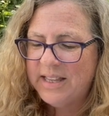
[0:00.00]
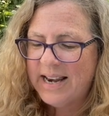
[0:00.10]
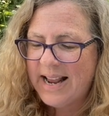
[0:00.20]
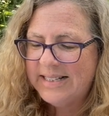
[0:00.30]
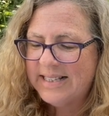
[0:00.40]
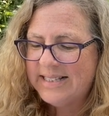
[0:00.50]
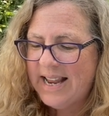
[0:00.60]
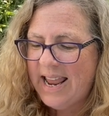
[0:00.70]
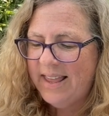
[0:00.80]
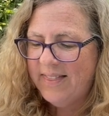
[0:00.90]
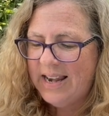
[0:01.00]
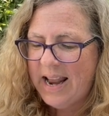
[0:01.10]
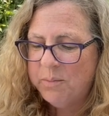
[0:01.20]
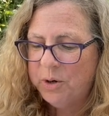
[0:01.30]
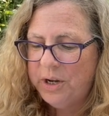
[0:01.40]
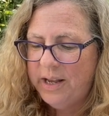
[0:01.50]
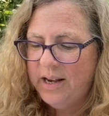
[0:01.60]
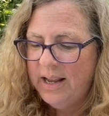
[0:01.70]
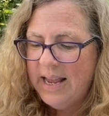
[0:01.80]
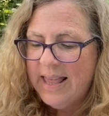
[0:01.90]
the nicest day in the
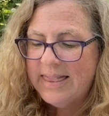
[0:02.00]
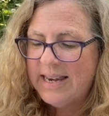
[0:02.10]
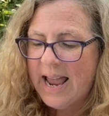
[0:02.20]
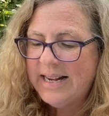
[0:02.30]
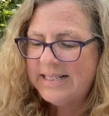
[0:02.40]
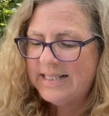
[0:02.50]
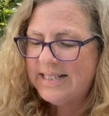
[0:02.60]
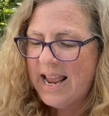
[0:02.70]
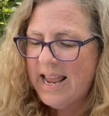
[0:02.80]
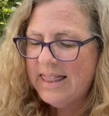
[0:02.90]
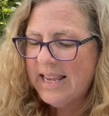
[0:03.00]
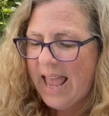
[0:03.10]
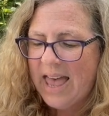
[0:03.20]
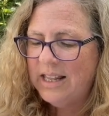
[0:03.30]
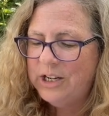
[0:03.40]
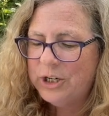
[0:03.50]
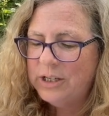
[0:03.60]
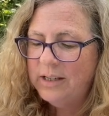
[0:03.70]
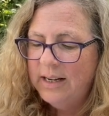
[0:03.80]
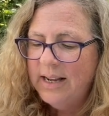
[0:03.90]
neighborhood, the nicest day in the
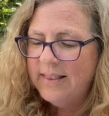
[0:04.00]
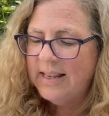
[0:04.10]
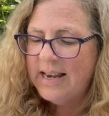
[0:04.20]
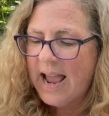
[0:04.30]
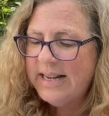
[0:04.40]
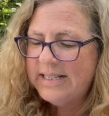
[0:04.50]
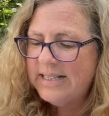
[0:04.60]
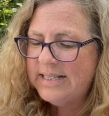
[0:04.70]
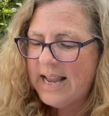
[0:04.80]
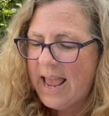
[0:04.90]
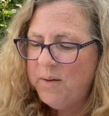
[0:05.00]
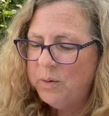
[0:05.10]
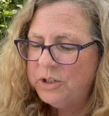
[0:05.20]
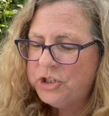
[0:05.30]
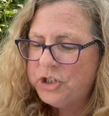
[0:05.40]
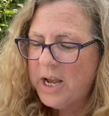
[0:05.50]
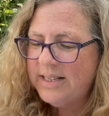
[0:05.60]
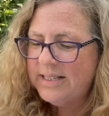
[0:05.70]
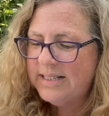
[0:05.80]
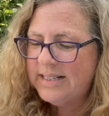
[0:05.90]
calendar. The nicest day will
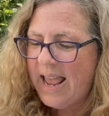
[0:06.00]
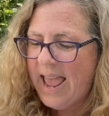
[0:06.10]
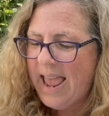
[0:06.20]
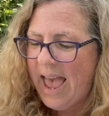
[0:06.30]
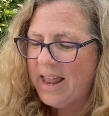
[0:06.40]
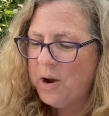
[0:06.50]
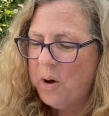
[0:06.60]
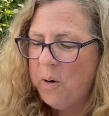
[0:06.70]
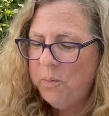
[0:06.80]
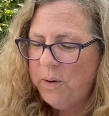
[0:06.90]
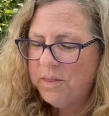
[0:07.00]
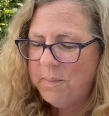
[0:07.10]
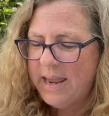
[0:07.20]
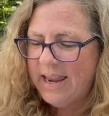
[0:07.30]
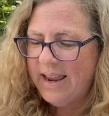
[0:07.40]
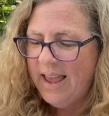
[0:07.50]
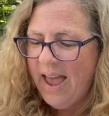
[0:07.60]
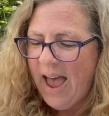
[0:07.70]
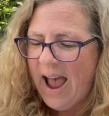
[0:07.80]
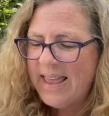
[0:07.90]
just stay at home with me.
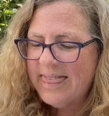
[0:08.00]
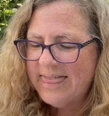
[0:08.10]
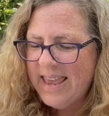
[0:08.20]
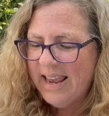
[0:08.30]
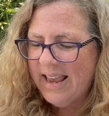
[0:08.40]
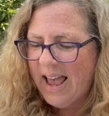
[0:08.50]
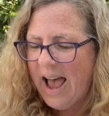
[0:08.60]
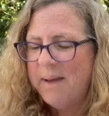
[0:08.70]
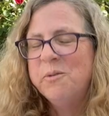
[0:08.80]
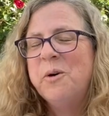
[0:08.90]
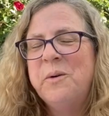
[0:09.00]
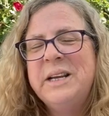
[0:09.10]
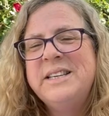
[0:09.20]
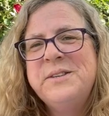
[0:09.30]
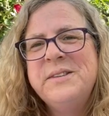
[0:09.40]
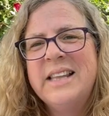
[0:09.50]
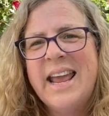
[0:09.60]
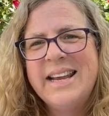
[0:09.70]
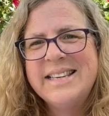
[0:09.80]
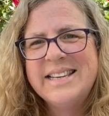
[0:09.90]
I think I'm going to
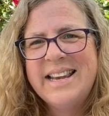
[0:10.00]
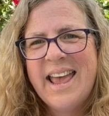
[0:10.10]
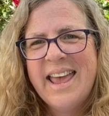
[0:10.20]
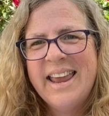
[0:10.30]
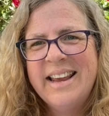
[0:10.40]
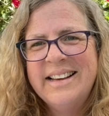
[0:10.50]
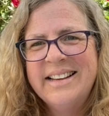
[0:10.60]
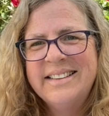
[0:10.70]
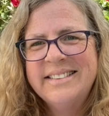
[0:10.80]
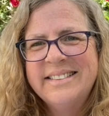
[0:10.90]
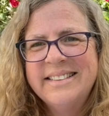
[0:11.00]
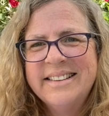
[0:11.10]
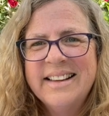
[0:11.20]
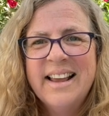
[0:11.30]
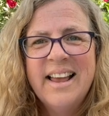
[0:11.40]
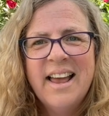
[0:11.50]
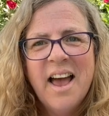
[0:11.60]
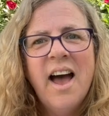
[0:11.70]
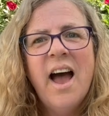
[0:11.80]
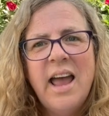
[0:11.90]
like today.
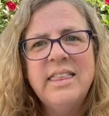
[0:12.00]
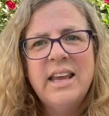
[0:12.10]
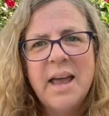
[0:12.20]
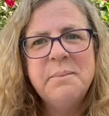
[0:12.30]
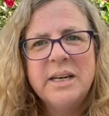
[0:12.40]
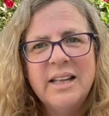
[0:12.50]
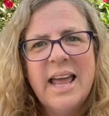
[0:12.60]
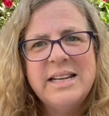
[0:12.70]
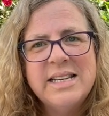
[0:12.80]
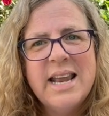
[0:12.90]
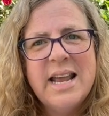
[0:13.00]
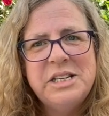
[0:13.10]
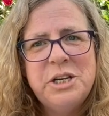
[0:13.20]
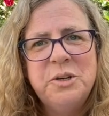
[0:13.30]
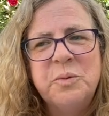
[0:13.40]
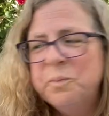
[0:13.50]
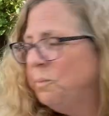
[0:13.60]
I think I'm going to like today too.